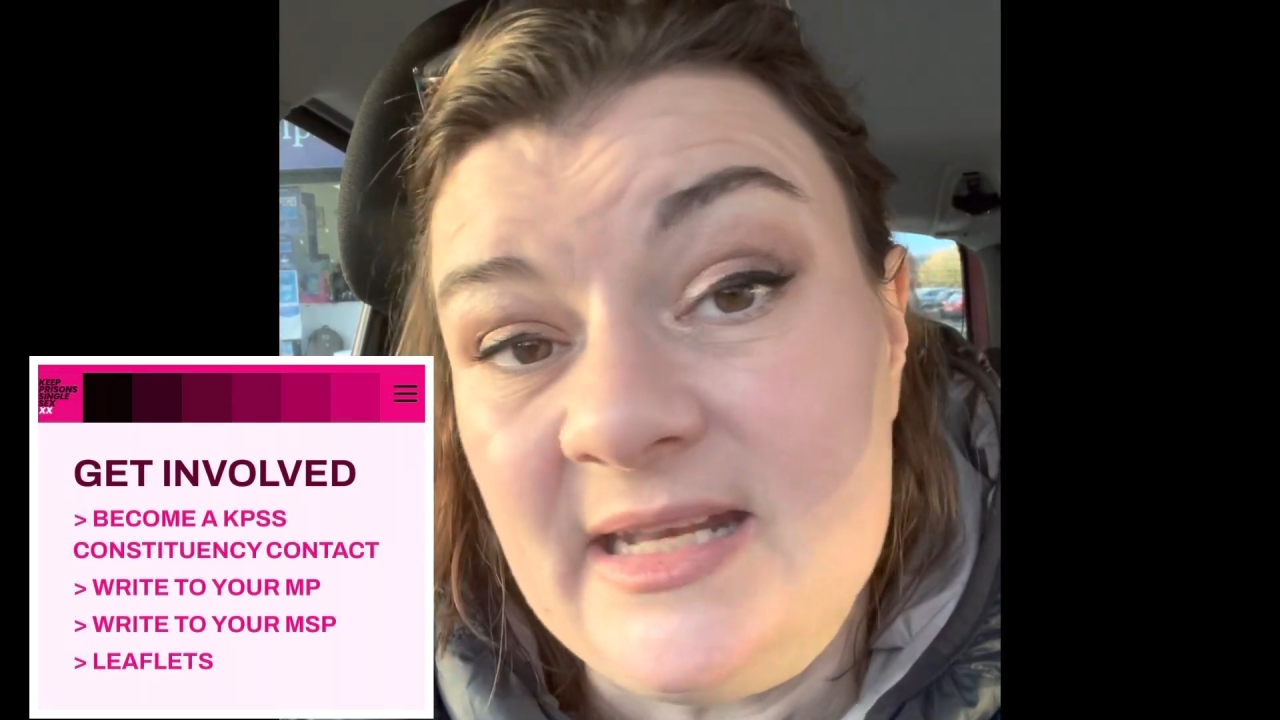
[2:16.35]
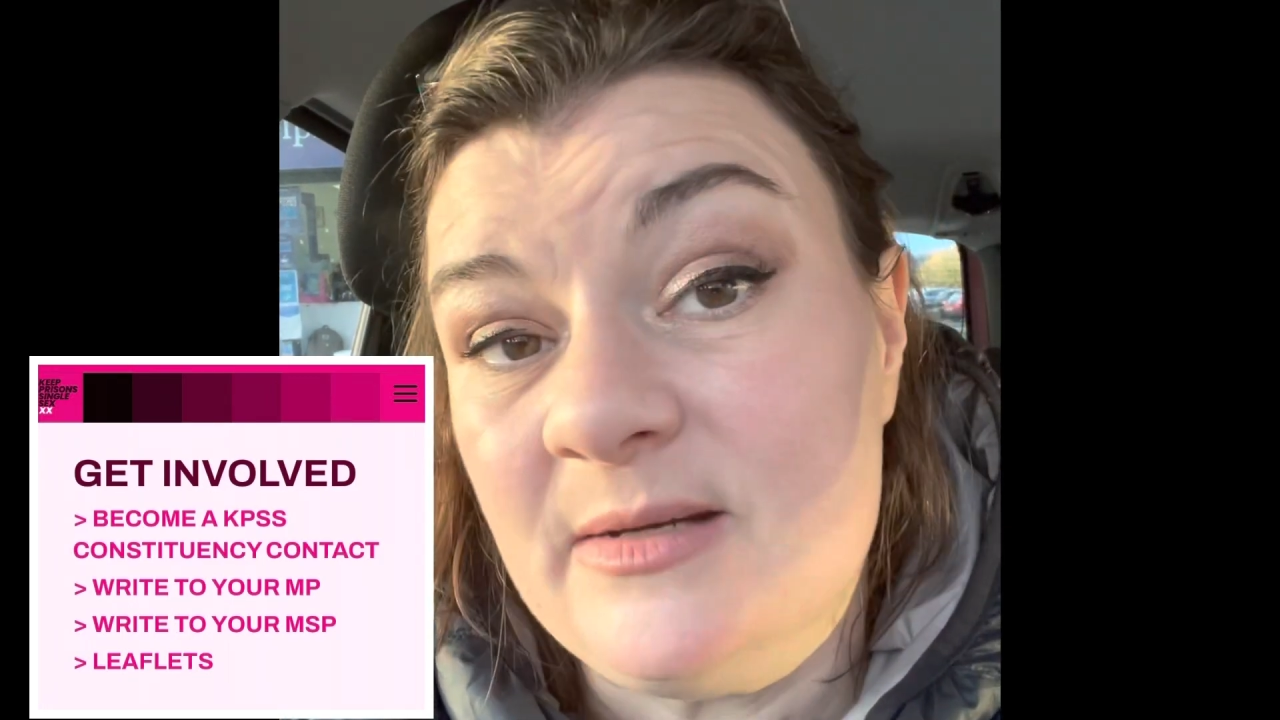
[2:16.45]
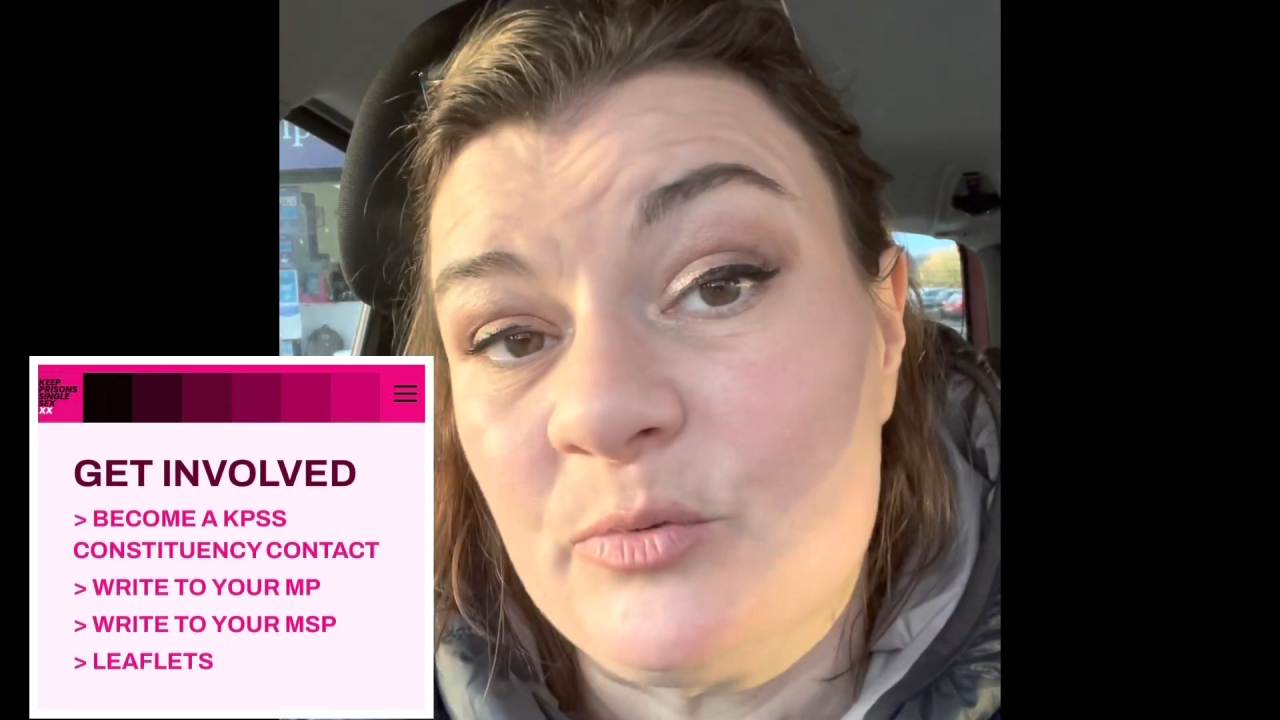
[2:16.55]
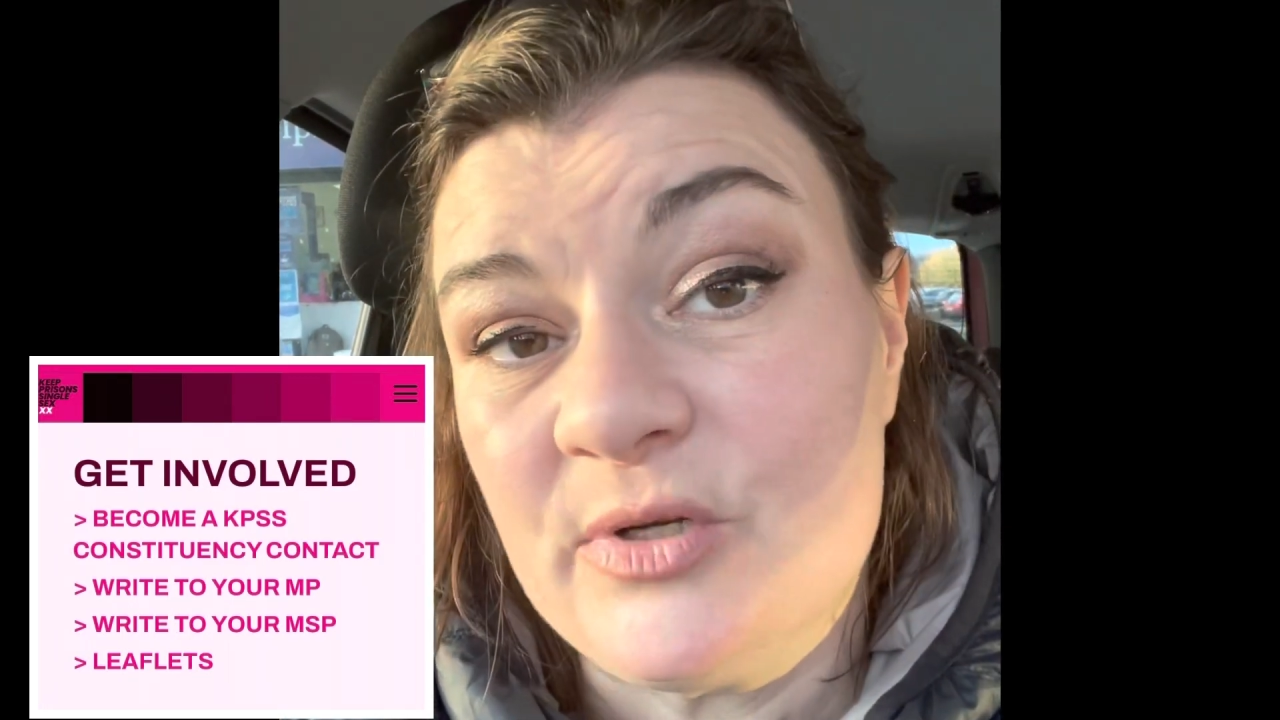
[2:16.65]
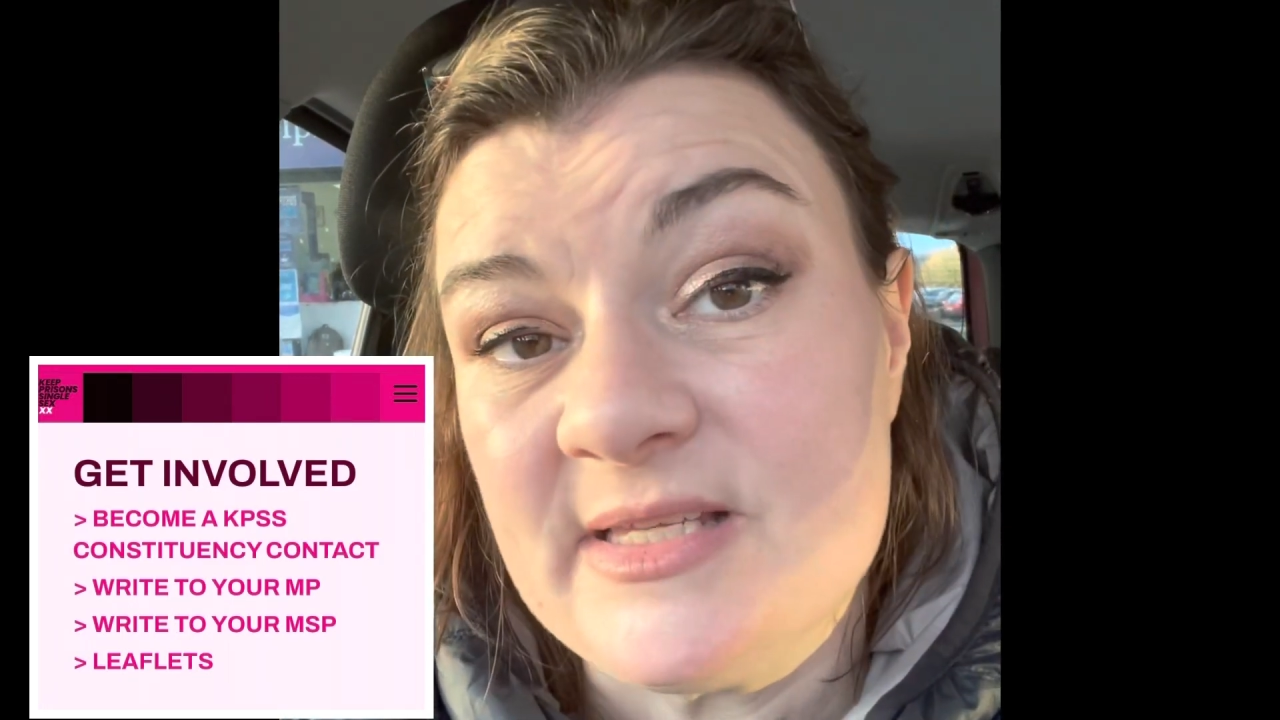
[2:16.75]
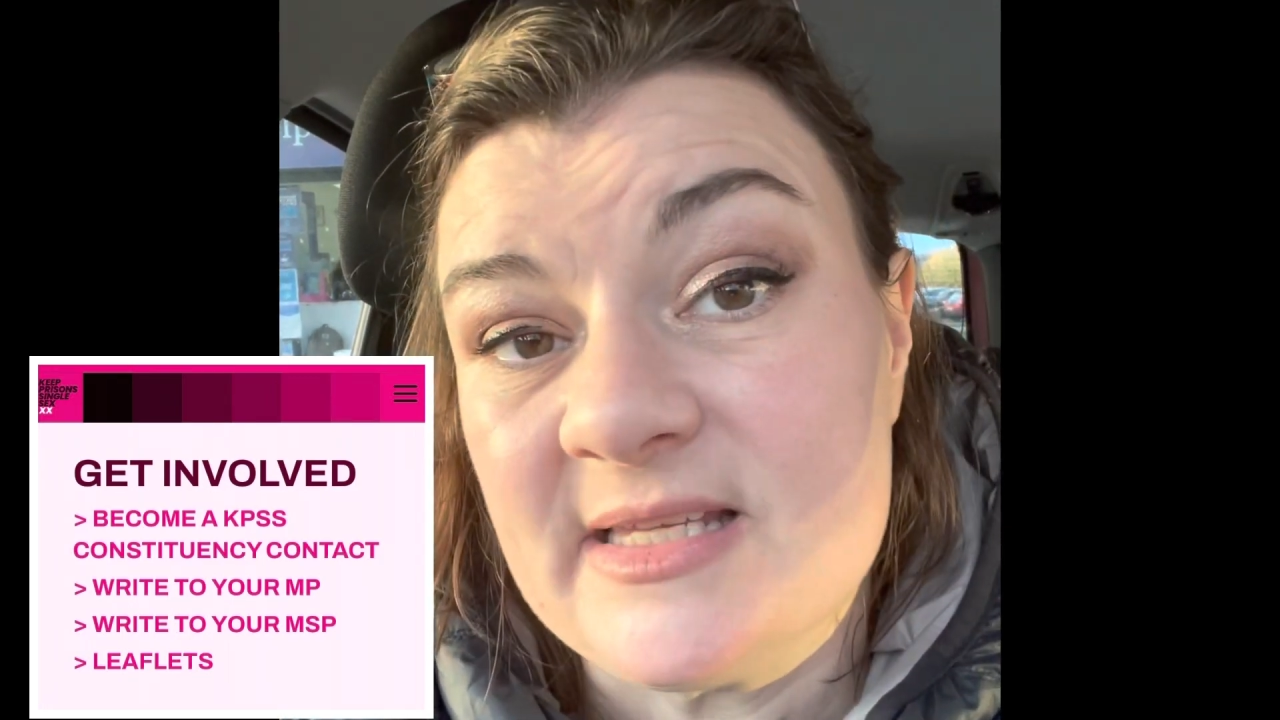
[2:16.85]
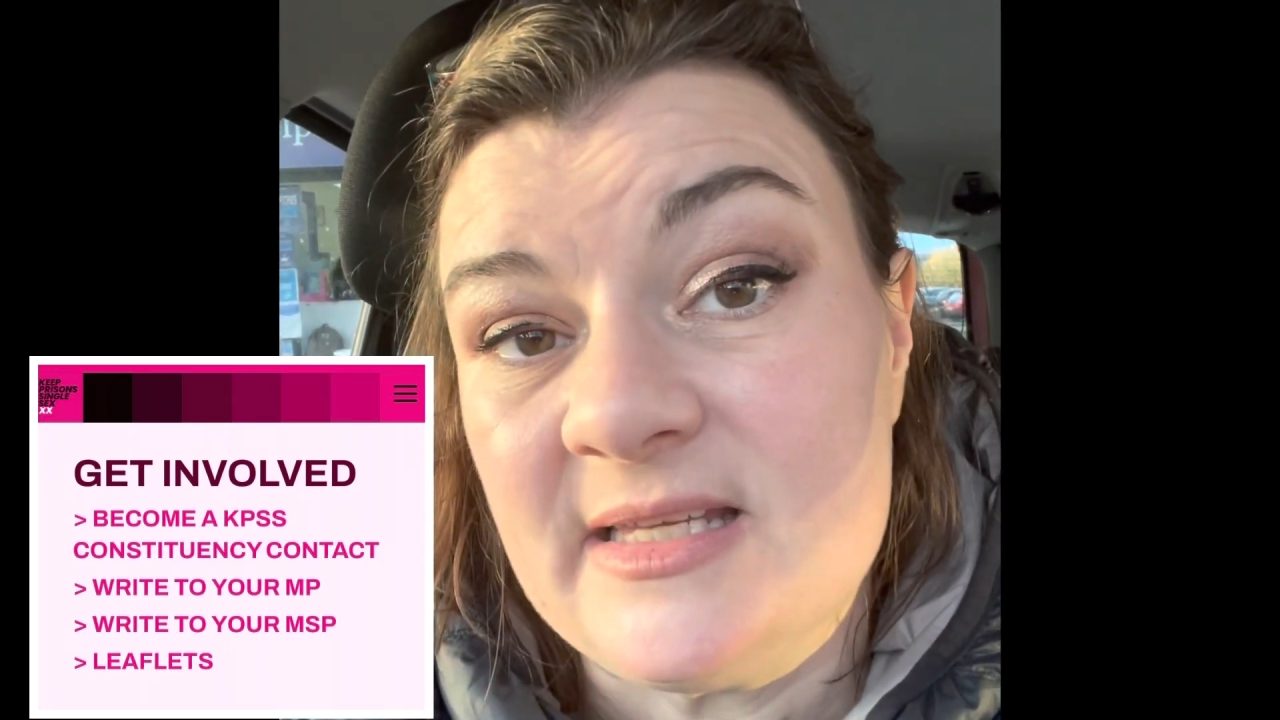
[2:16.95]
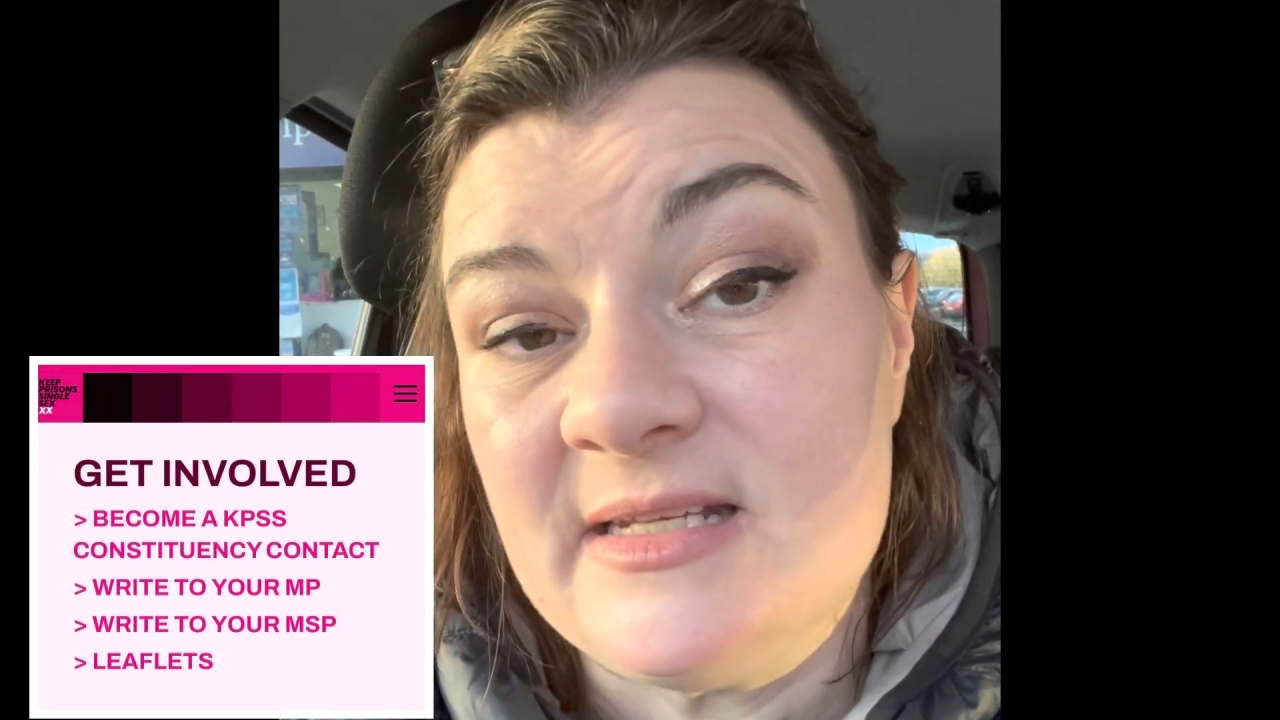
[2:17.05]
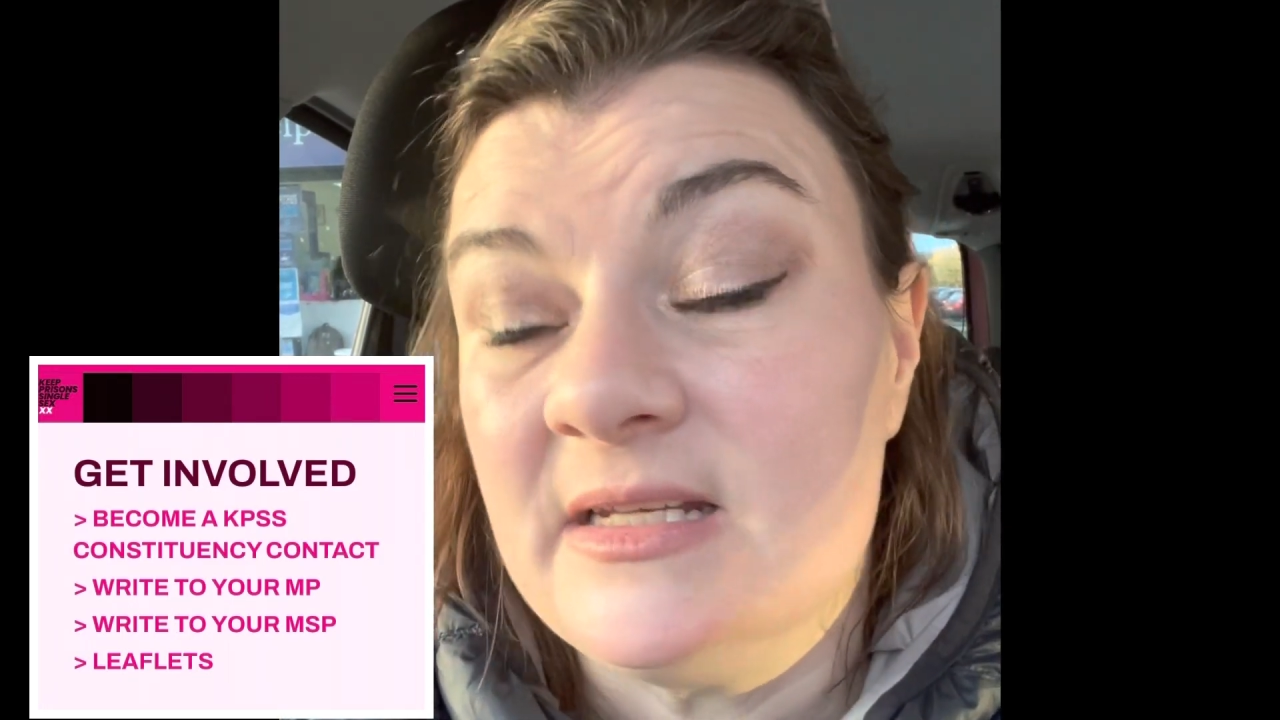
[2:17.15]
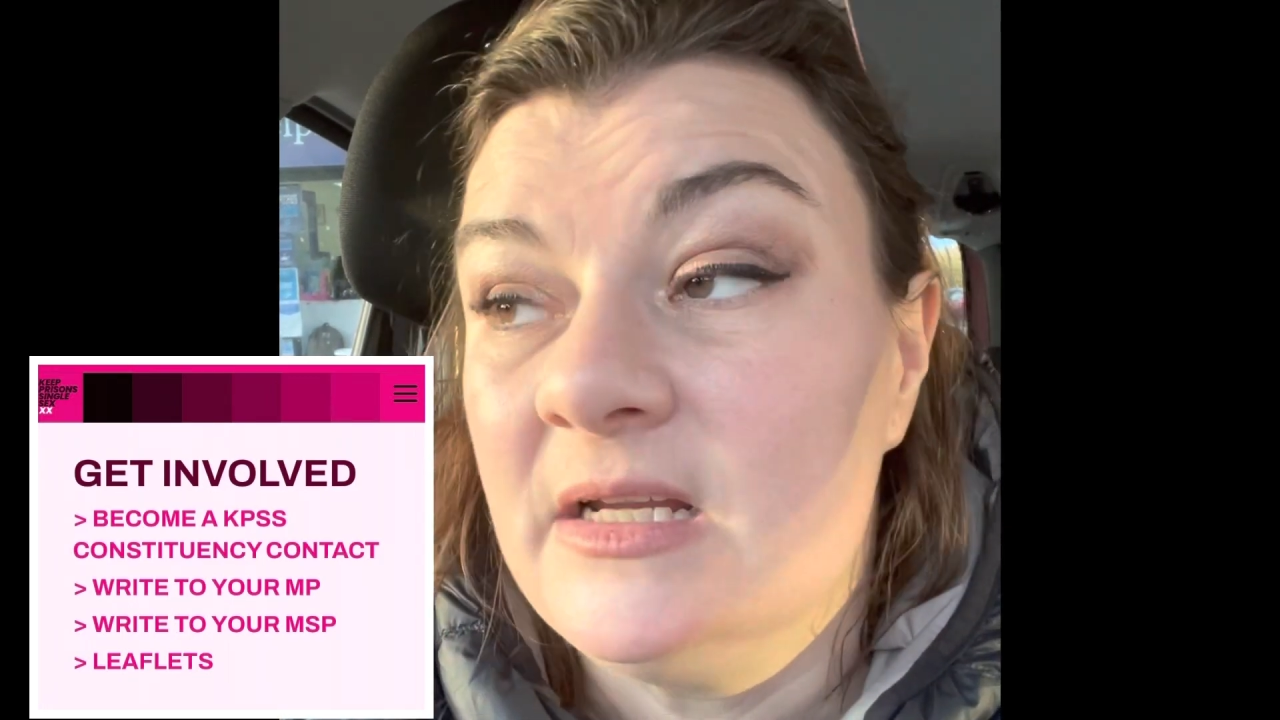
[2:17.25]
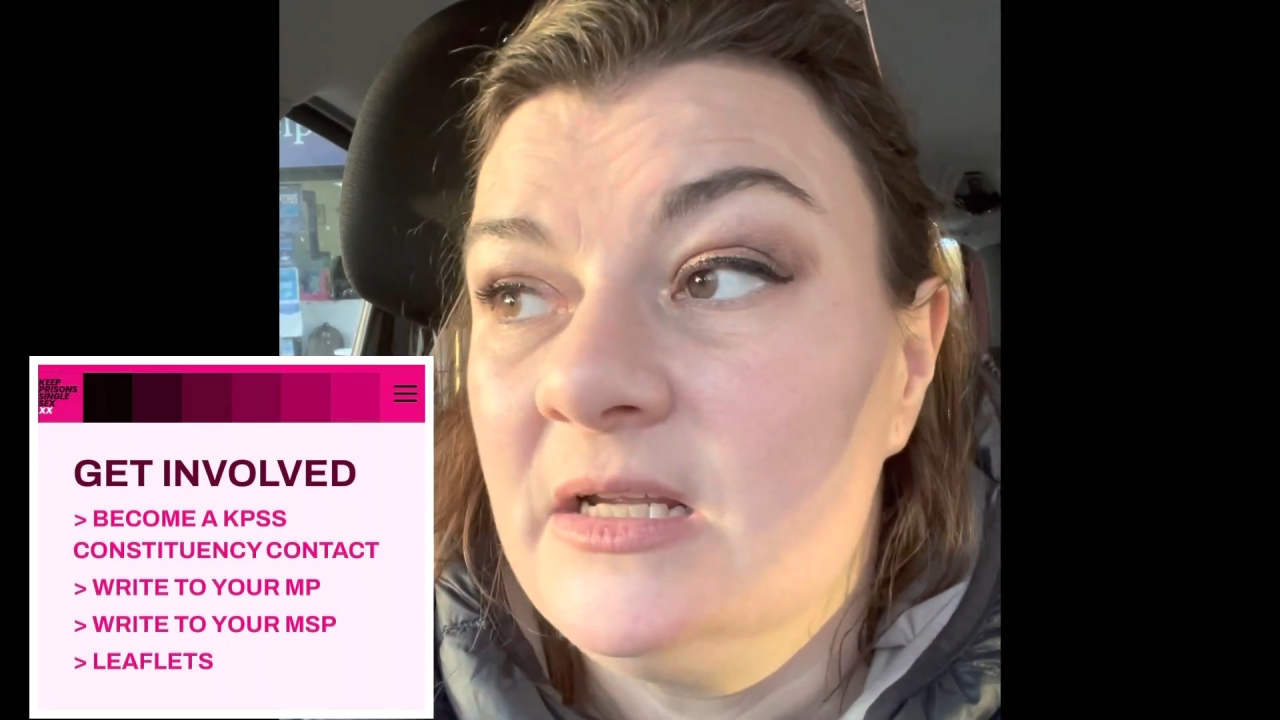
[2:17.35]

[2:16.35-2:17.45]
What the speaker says: in a prison,